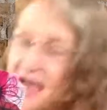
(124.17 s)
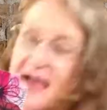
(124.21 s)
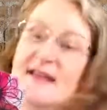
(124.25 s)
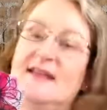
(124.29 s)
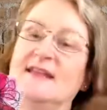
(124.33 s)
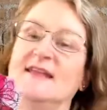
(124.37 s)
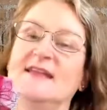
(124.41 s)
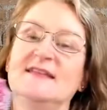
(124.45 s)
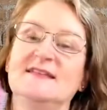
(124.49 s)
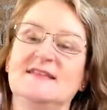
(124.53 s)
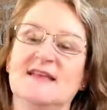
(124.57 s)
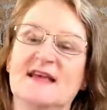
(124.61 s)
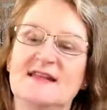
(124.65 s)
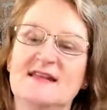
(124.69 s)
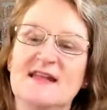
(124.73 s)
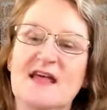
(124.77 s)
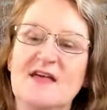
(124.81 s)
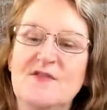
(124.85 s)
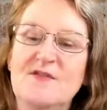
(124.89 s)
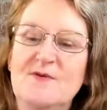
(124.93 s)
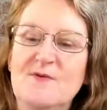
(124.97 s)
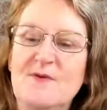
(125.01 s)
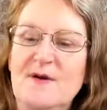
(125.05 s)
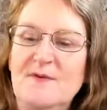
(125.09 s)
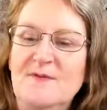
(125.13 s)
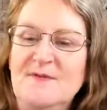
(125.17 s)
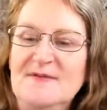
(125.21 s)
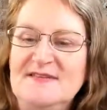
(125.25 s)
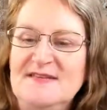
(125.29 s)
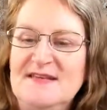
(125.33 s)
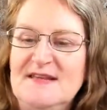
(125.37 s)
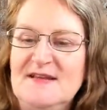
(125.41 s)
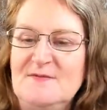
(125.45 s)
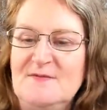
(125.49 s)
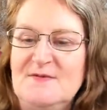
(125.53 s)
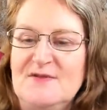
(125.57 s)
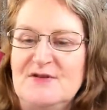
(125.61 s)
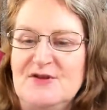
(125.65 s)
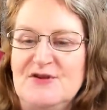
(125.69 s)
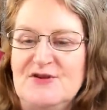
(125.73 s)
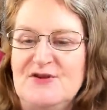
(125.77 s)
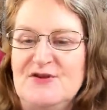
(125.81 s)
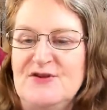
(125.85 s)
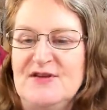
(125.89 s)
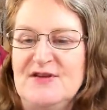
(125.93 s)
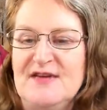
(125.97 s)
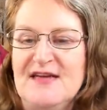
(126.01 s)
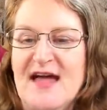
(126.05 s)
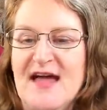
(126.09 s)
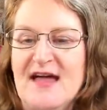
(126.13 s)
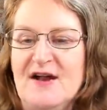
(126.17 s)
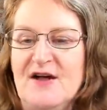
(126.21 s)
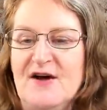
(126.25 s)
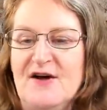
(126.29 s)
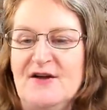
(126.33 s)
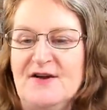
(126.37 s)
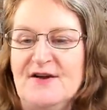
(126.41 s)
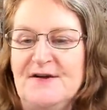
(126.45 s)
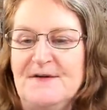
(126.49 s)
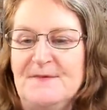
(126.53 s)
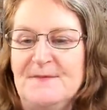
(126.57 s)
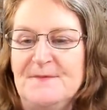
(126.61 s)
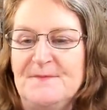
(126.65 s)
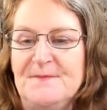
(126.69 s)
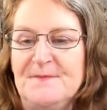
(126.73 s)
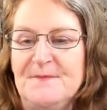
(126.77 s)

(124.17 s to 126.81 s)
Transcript: And here's another one we did with a cute cat on it.